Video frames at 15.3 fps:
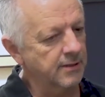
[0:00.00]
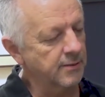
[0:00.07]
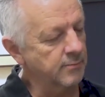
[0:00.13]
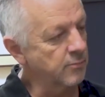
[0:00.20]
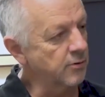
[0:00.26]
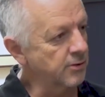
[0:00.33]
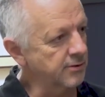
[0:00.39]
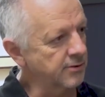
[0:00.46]

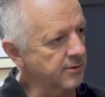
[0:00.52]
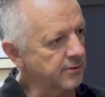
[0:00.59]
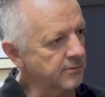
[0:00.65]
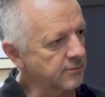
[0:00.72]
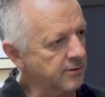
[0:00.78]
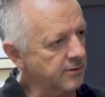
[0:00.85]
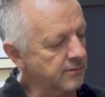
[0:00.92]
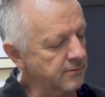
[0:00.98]
modern
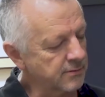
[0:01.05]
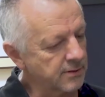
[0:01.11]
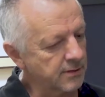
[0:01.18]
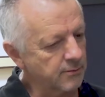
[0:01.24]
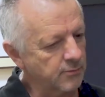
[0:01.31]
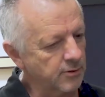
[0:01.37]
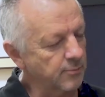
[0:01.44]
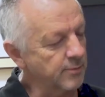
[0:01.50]
and
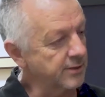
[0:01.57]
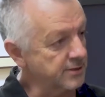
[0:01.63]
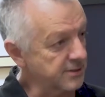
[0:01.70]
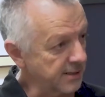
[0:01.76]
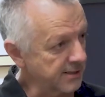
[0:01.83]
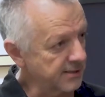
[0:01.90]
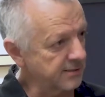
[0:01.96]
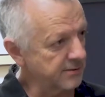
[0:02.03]
well
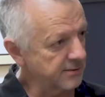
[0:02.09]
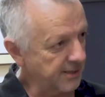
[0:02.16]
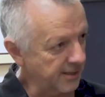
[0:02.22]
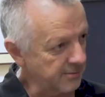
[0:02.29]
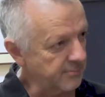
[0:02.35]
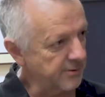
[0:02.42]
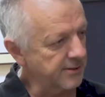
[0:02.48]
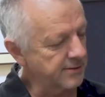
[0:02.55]
maintained,
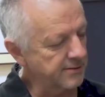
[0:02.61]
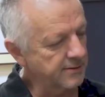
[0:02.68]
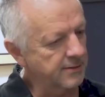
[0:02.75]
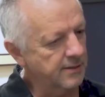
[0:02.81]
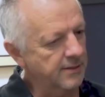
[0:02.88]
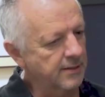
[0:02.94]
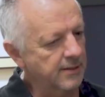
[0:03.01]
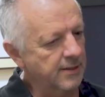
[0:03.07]
calibrated,
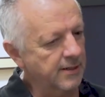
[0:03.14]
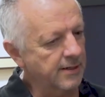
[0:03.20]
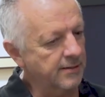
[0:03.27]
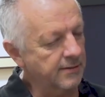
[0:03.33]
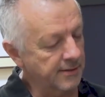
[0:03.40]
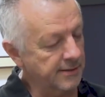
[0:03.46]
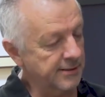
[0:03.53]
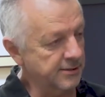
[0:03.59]
and
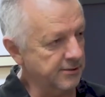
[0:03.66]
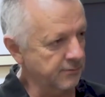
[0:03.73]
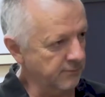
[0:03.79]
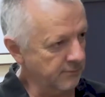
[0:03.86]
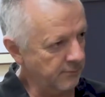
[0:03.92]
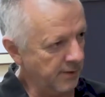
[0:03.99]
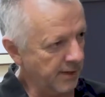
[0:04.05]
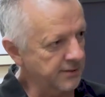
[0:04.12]
they need
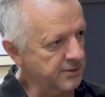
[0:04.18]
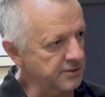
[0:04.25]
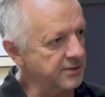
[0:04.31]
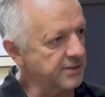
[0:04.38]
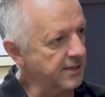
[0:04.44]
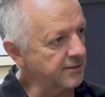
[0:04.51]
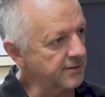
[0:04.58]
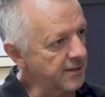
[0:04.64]
to
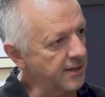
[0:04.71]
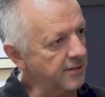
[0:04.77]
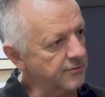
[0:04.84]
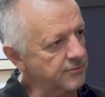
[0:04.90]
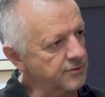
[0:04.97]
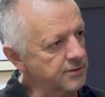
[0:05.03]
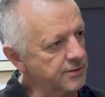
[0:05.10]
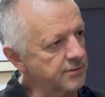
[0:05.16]
understand the
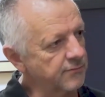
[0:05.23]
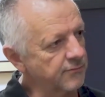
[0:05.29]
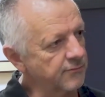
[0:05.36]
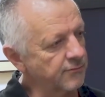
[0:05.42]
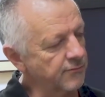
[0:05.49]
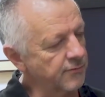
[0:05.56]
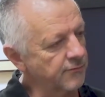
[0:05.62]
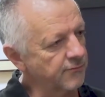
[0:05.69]
accuracy of
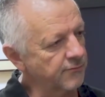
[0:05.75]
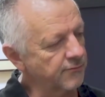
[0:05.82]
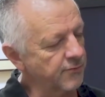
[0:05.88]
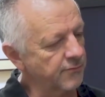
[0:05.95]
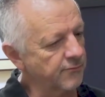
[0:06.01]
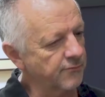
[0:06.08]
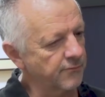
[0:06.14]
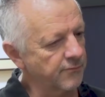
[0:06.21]

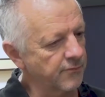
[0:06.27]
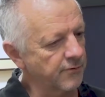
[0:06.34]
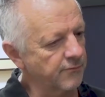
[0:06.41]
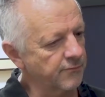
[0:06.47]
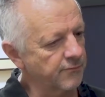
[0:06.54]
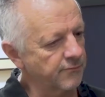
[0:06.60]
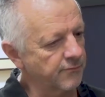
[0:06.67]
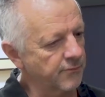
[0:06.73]

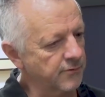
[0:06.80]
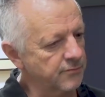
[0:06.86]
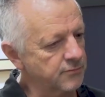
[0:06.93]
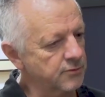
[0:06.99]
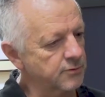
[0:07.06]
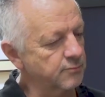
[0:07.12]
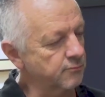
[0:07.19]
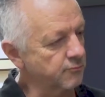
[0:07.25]

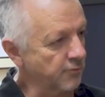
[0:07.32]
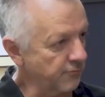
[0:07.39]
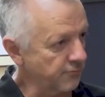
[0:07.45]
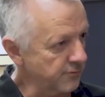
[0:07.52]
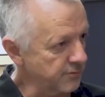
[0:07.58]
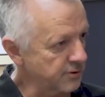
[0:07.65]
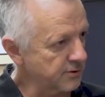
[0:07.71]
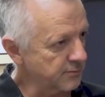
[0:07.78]
those
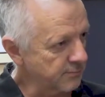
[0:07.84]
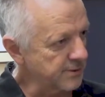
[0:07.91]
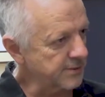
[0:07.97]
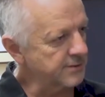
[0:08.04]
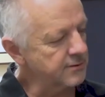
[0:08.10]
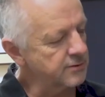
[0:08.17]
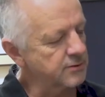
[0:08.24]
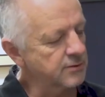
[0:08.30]
reference
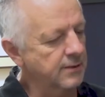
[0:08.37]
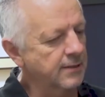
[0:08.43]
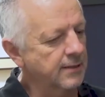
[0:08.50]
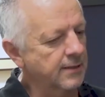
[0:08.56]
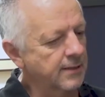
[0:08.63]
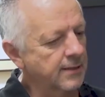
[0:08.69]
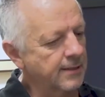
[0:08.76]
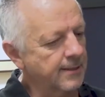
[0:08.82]
meters.
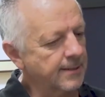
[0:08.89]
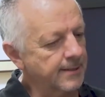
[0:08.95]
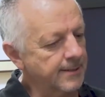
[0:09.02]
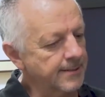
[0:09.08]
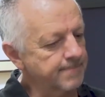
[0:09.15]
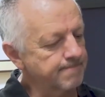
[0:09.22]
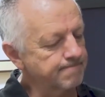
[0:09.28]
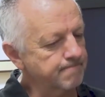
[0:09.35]

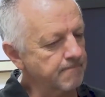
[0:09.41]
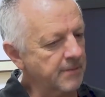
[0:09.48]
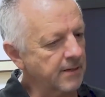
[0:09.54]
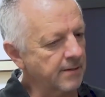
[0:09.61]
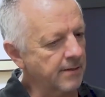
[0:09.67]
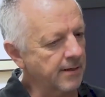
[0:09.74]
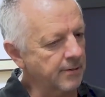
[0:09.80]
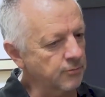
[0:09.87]

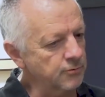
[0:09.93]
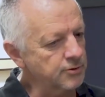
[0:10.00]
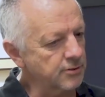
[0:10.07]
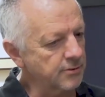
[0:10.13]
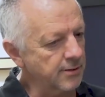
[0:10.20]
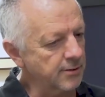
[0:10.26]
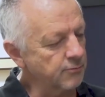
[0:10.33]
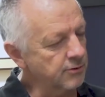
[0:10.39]
And also
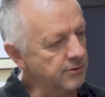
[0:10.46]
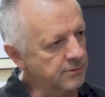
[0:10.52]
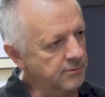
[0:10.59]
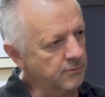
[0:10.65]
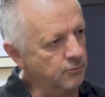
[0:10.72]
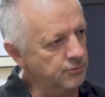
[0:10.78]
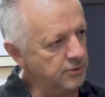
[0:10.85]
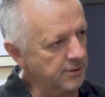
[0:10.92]
they would
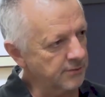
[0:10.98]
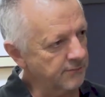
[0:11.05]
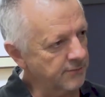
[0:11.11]
also